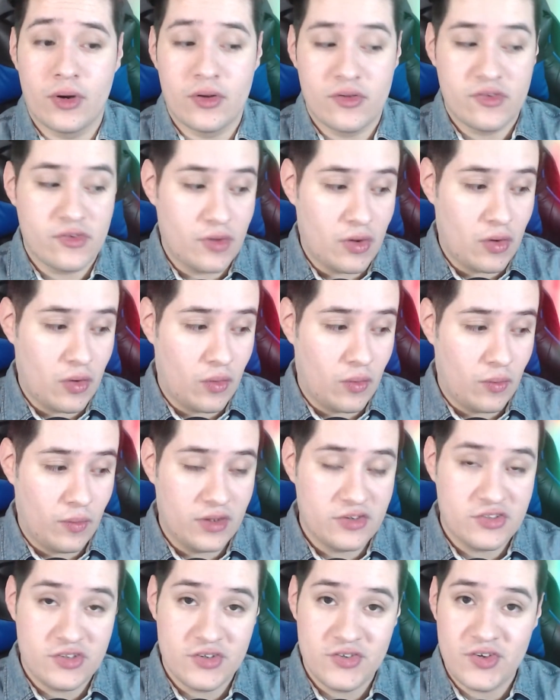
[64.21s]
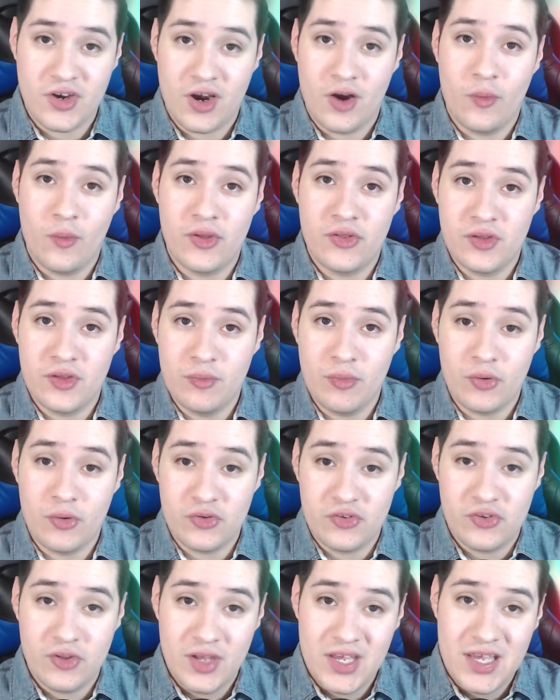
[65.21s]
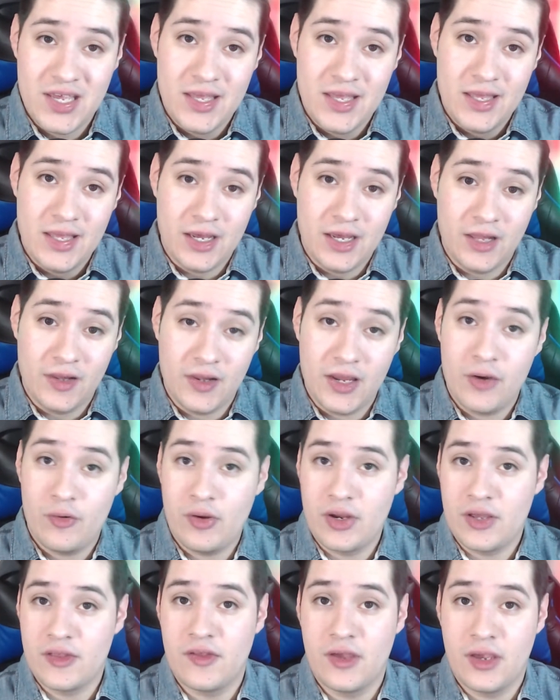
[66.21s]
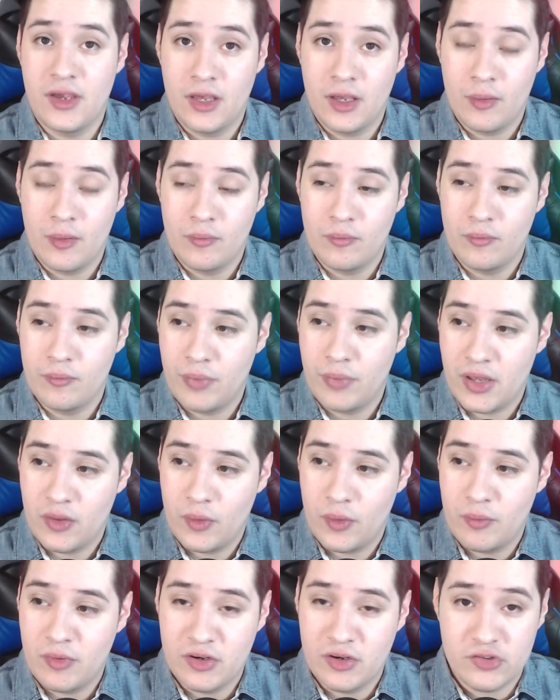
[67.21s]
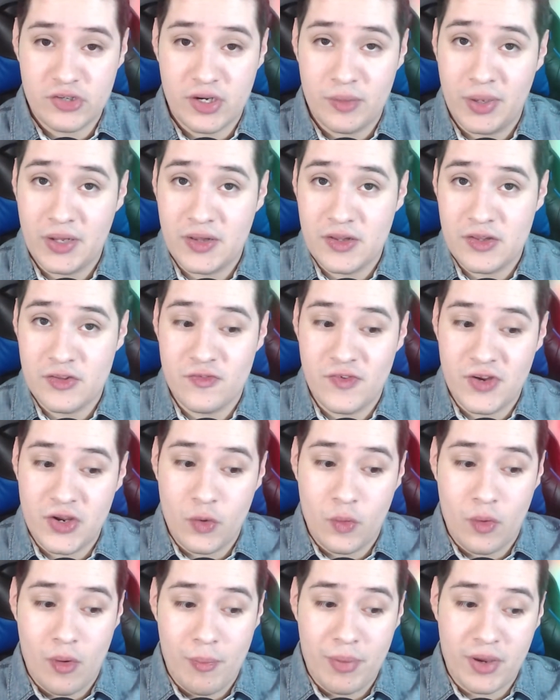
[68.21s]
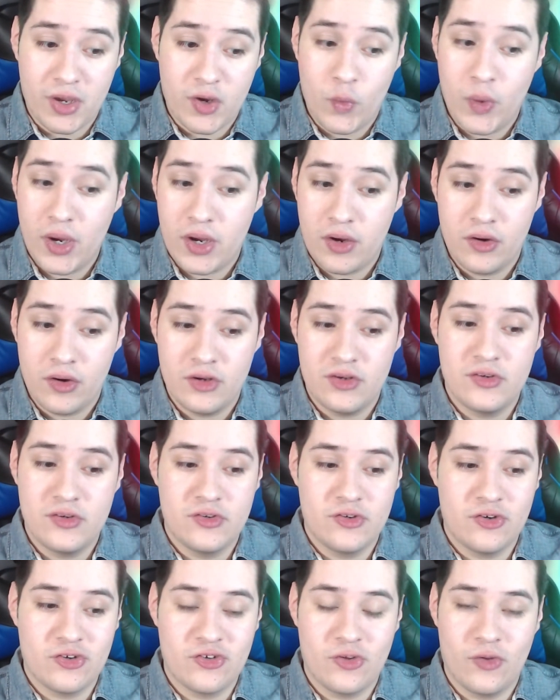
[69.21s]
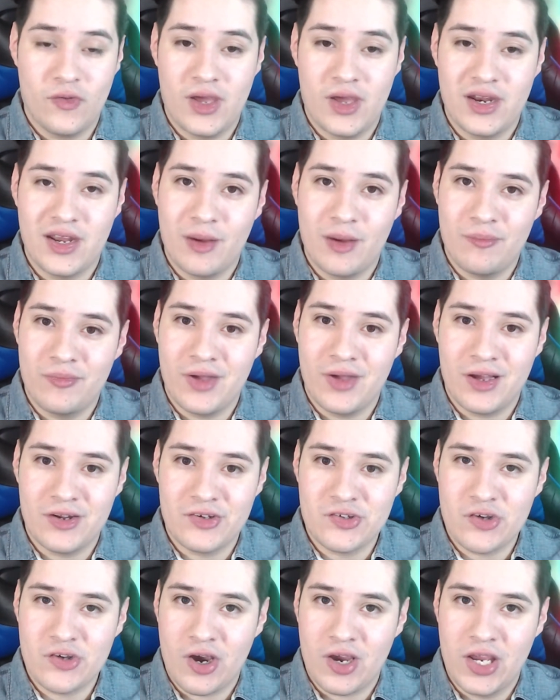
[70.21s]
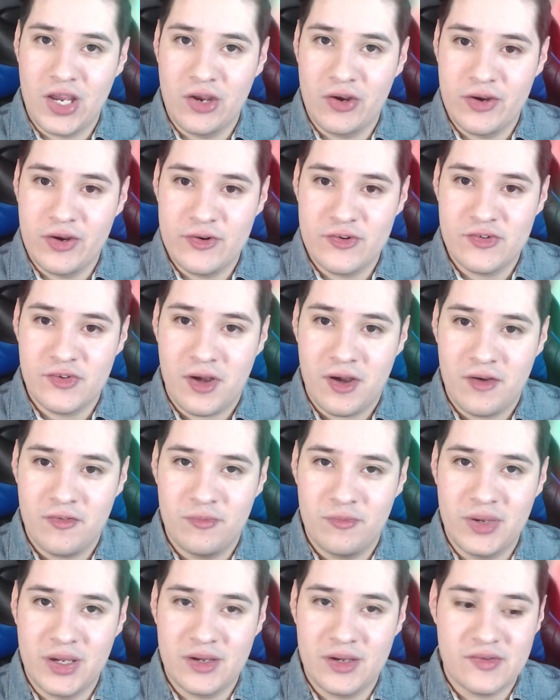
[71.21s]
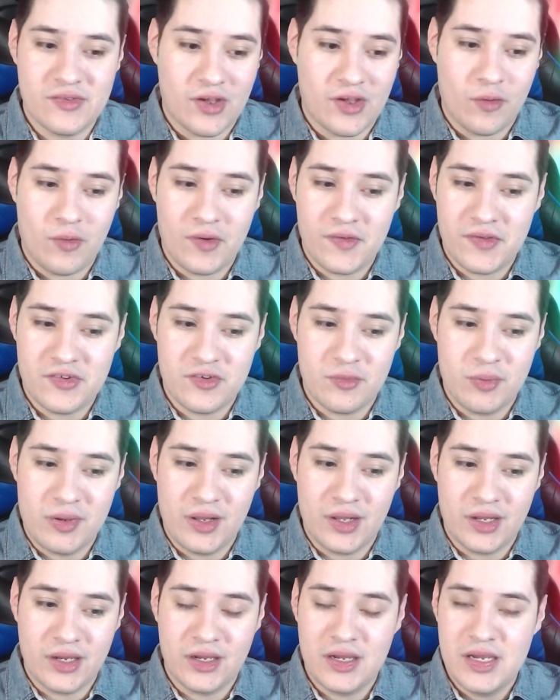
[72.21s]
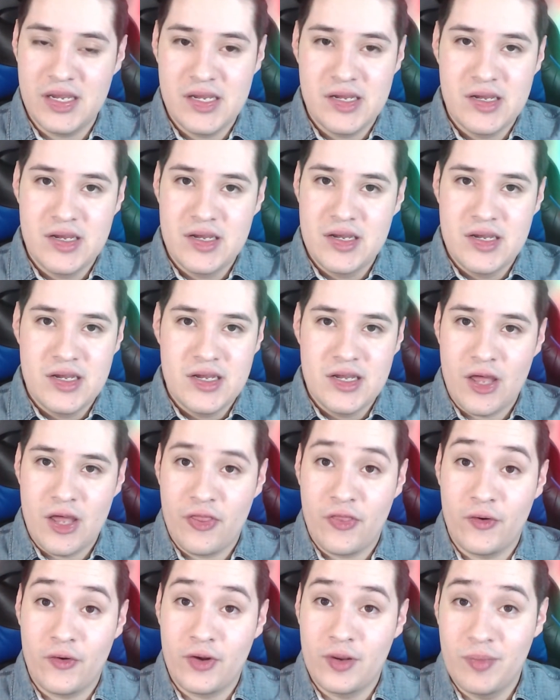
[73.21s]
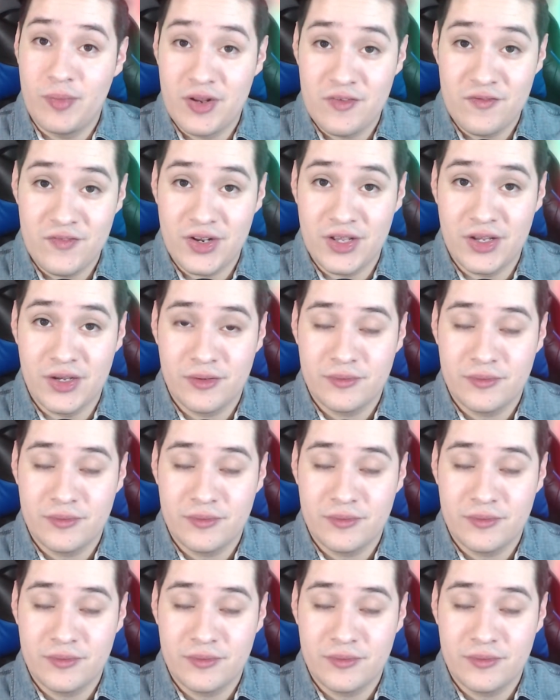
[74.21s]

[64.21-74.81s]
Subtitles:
So let's just start with the most glaring thing. By the way, I'm gonna try to make this video a bit quicker, just so that I'm not talking your ears off, because I don't want this to be like a 30-minute video.